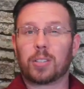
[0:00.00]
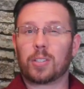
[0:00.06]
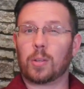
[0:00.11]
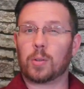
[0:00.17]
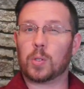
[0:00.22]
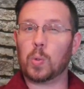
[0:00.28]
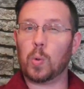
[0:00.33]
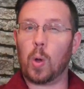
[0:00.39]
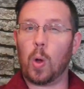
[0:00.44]
So
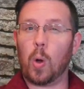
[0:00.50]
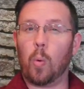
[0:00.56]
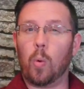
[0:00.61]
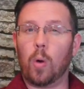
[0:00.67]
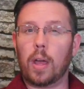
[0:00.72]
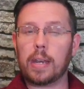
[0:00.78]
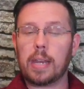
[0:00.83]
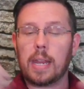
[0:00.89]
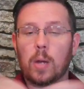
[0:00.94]

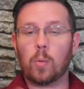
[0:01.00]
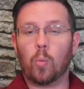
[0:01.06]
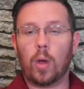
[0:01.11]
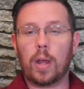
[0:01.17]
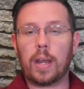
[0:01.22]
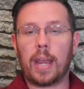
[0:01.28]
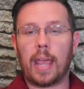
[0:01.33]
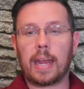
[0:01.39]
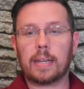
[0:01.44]
201 and
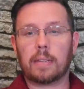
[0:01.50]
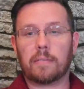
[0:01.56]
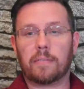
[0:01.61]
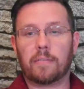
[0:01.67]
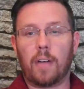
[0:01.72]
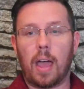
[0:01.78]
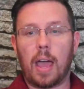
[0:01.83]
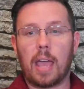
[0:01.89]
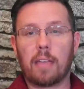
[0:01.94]

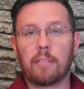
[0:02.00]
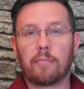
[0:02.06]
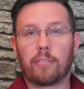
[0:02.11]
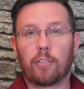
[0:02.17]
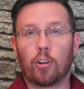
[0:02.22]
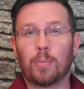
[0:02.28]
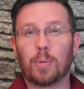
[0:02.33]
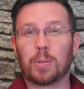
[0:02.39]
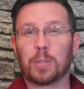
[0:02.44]
195
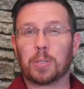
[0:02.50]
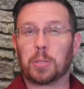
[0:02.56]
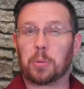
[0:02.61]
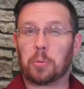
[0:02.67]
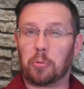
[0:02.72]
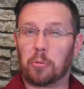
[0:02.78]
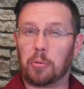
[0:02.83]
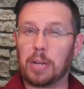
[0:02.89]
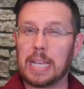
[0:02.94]
for almost
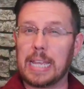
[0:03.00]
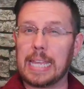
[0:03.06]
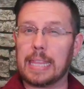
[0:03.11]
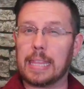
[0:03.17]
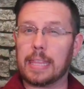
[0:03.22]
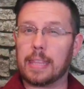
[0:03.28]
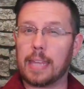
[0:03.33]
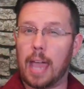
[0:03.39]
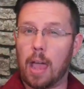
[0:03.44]

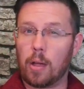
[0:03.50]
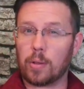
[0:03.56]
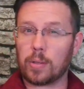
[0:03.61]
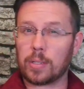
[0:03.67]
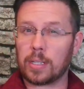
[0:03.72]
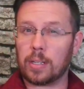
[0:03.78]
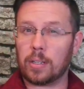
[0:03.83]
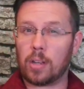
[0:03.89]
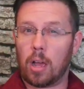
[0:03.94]

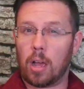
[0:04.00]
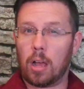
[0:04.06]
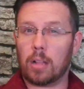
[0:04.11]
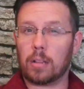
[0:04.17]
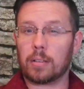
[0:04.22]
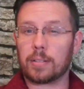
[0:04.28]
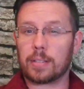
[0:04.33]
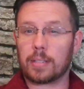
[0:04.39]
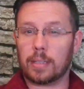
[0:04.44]

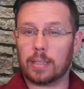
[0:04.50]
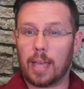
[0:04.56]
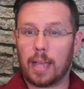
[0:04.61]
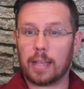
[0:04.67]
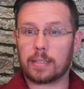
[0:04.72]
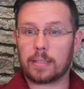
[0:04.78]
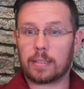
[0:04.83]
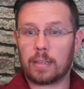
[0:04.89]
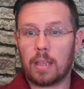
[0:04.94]
$3,000
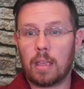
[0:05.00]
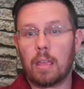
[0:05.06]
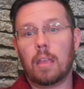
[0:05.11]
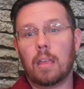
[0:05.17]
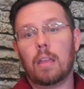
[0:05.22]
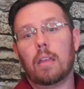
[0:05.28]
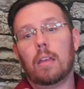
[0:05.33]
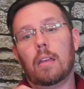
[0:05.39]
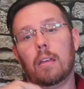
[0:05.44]
less.
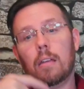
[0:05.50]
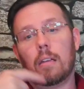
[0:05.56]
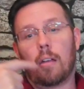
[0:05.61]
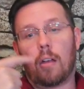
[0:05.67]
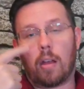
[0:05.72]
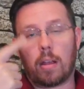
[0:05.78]
All